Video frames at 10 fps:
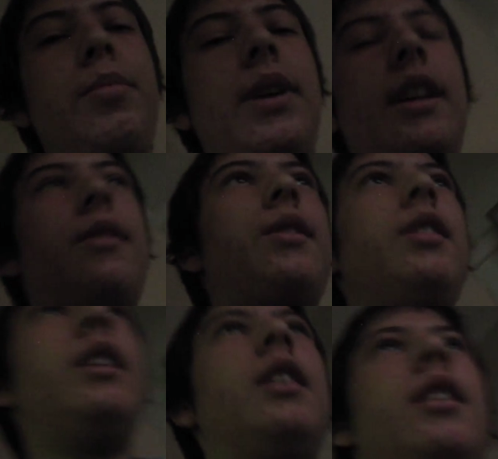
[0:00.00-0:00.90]

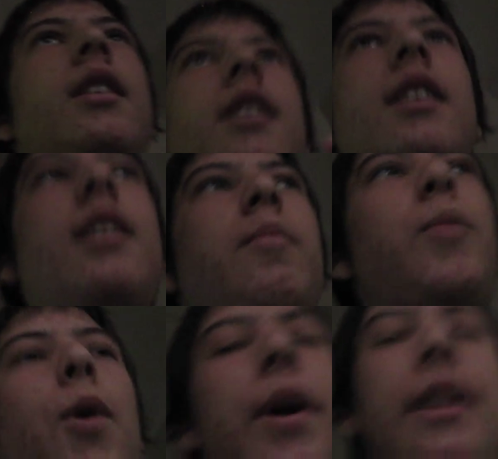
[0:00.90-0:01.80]
playthrough.
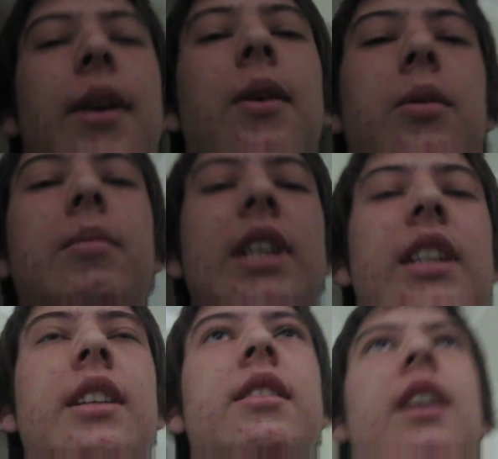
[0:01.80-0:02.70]
Mori told
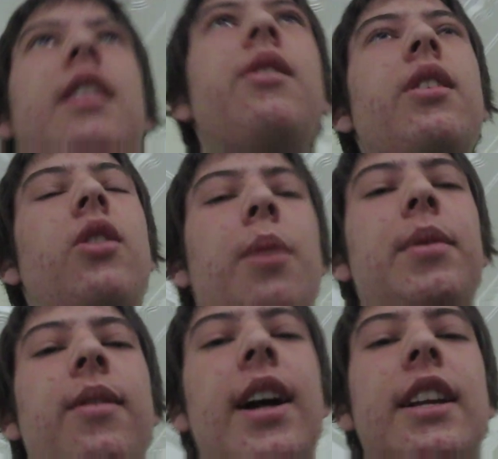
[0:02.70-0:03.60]
me that there are
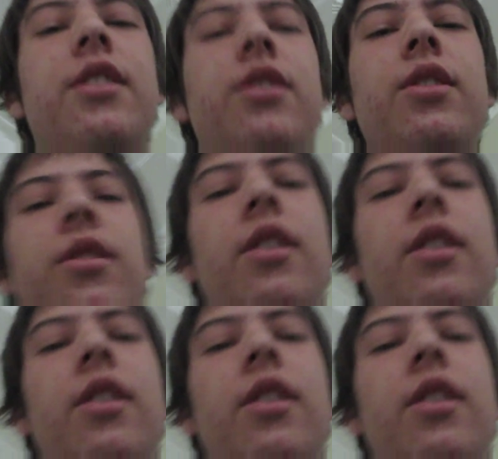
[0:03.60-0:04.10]
copyright issues